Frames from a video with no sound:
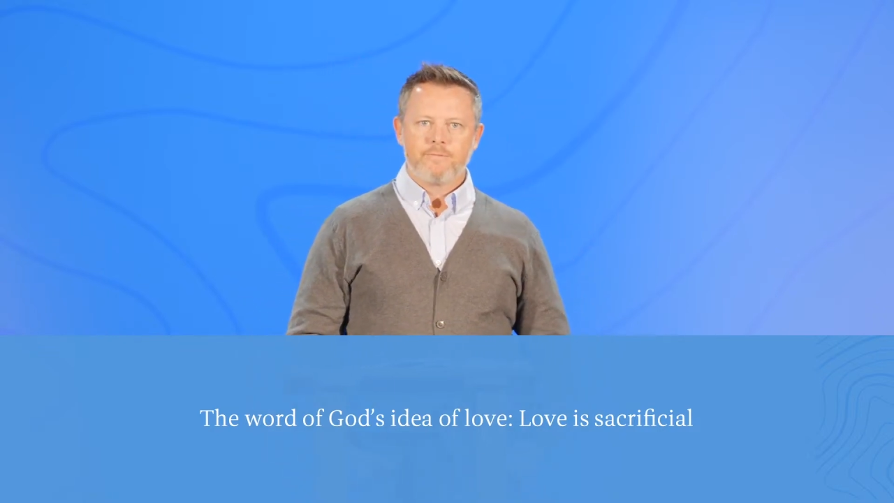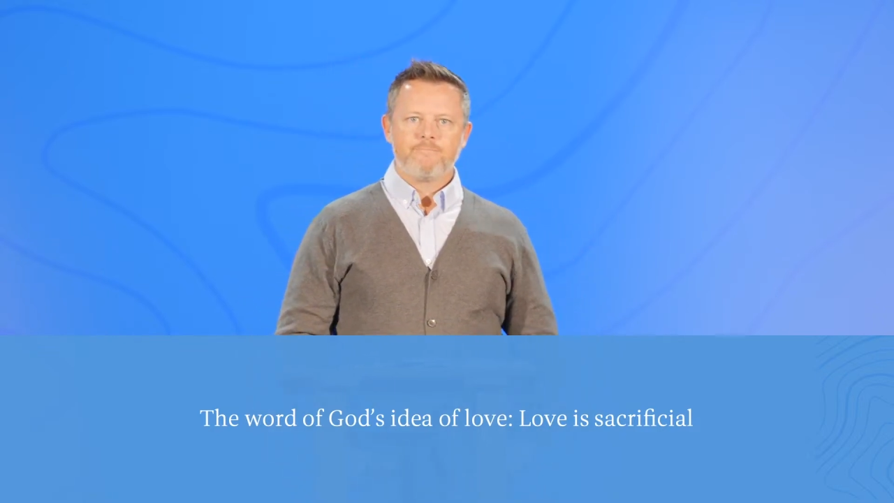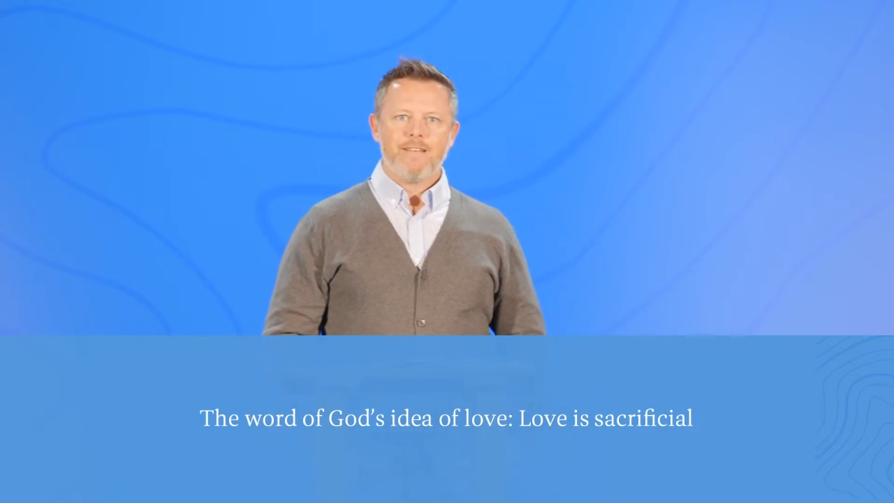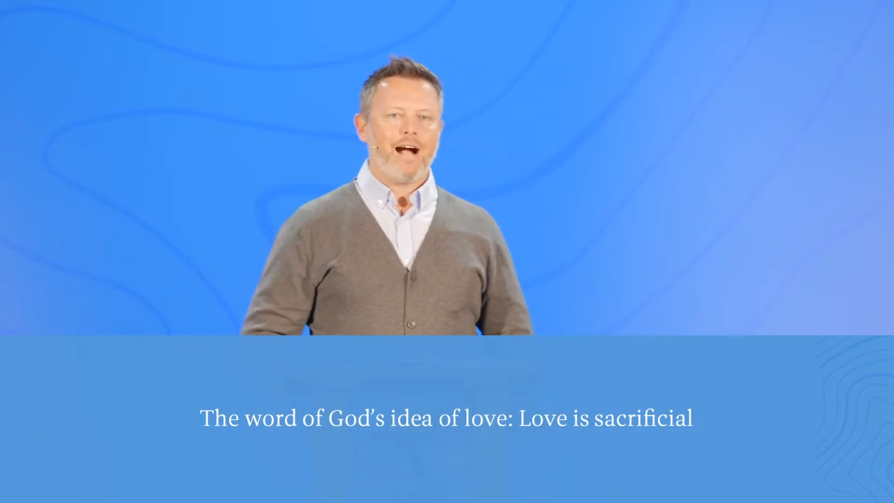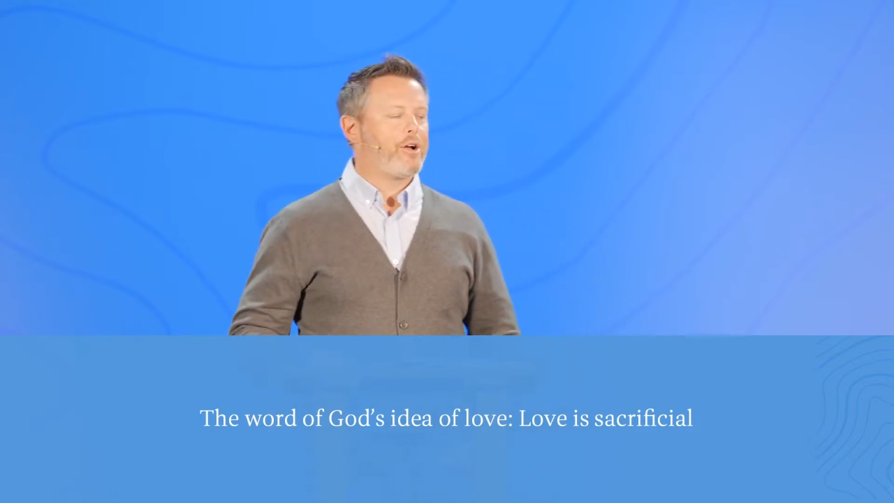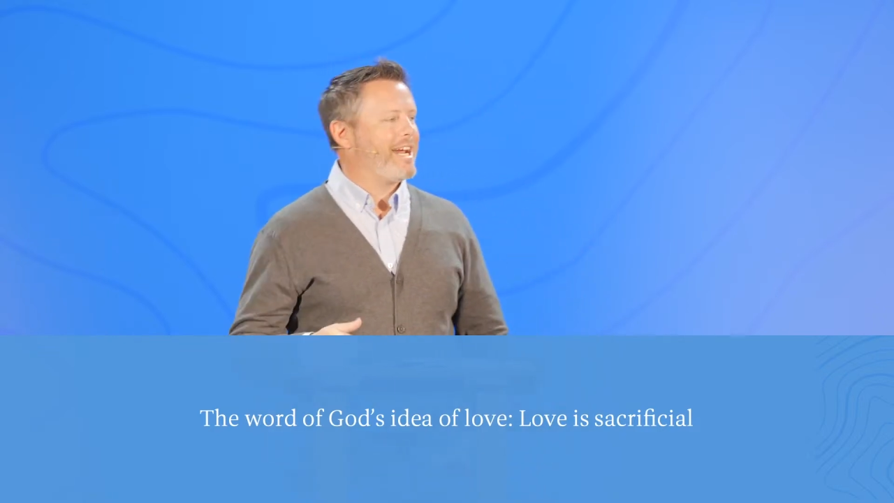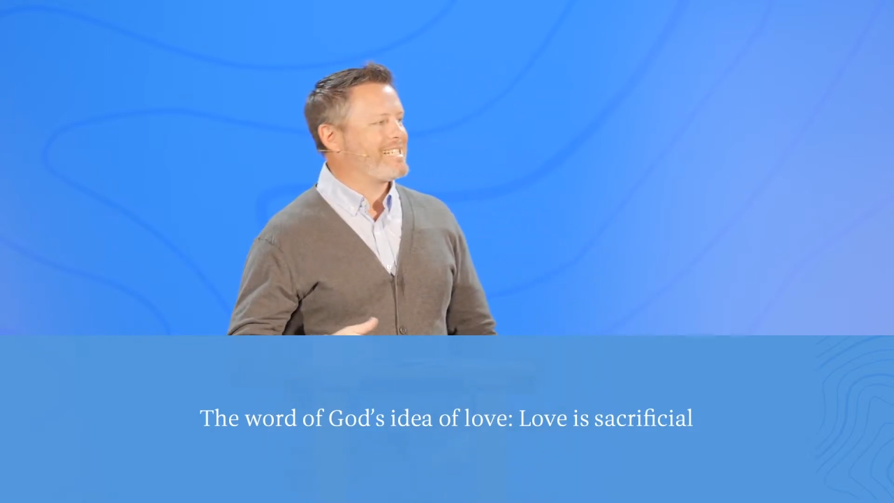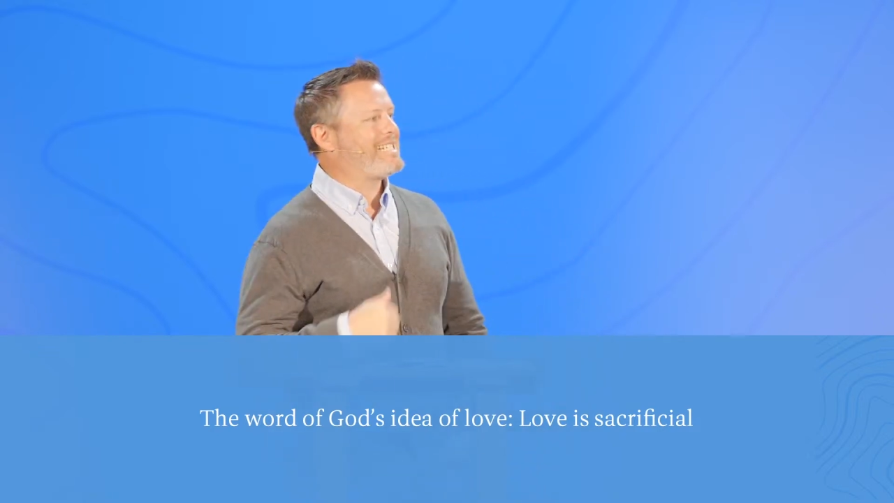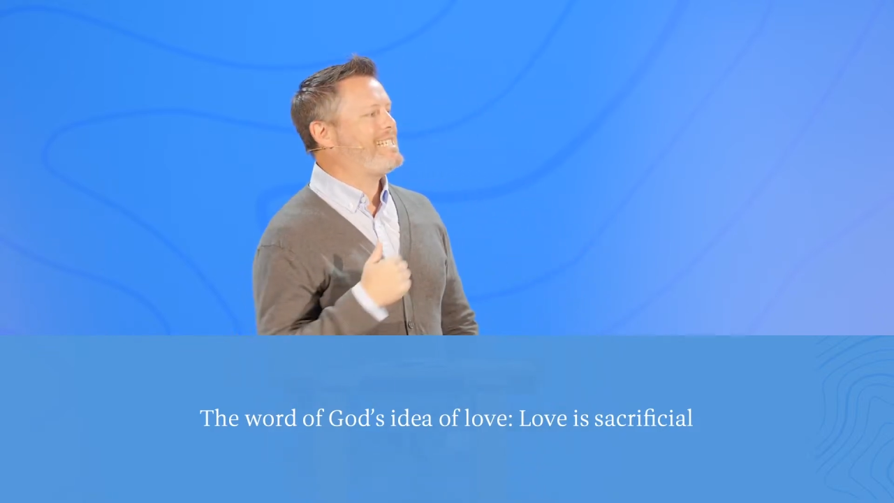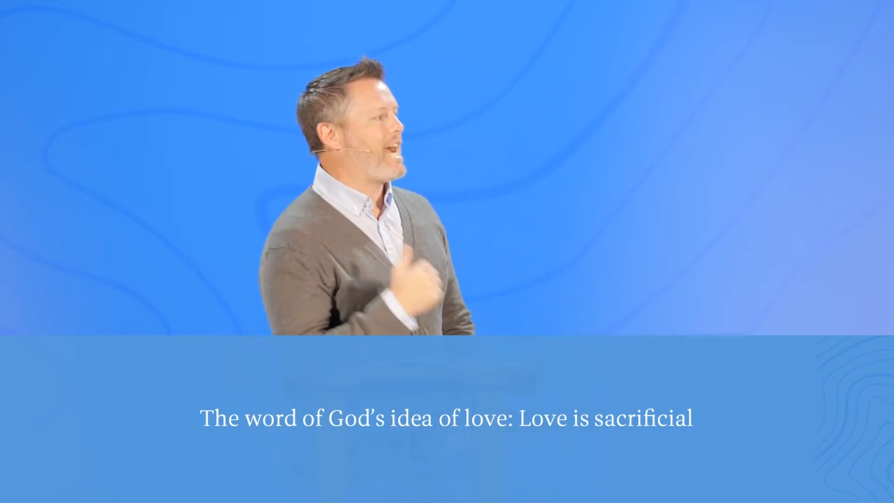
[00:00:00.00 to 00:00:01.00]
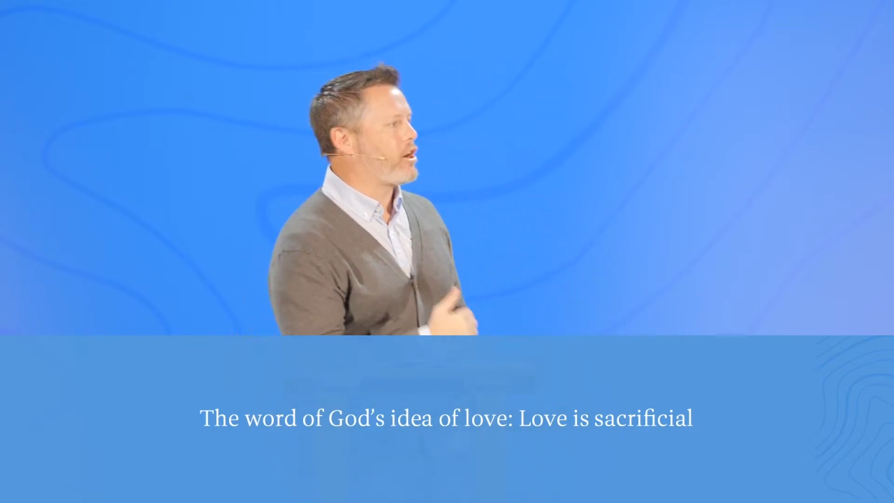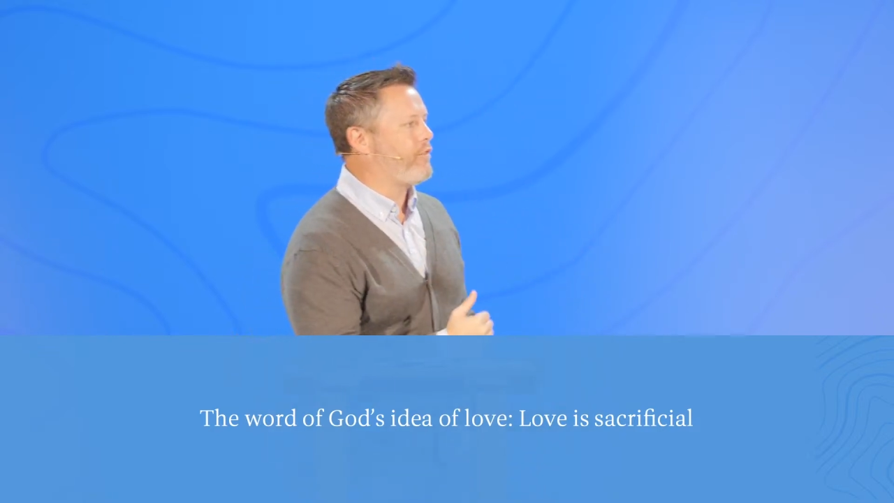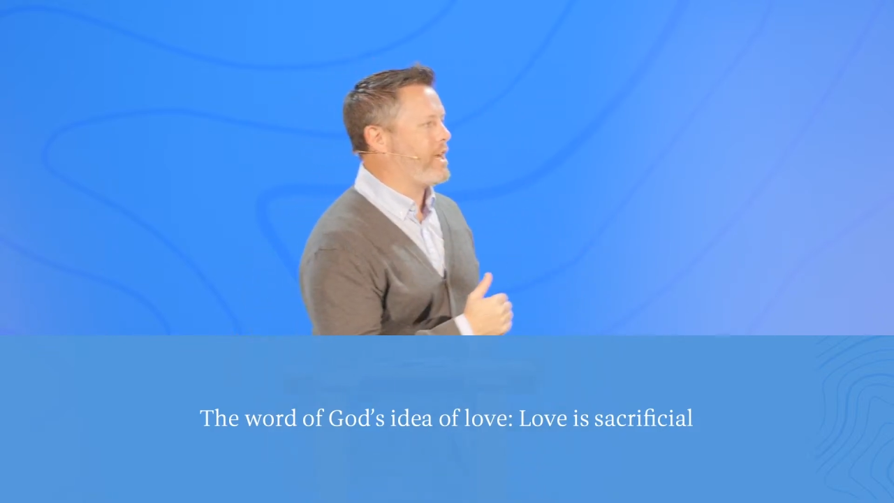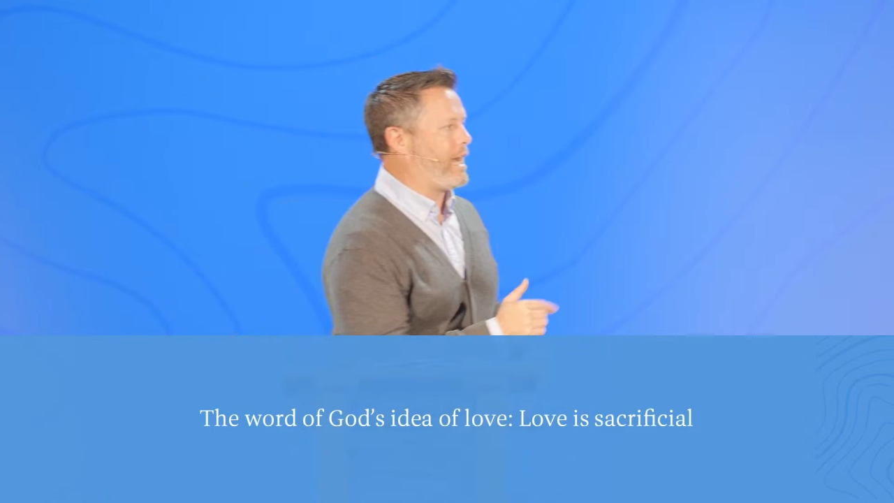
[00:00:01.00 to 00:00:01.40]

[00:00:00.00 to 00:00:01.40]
How can I sacrifice?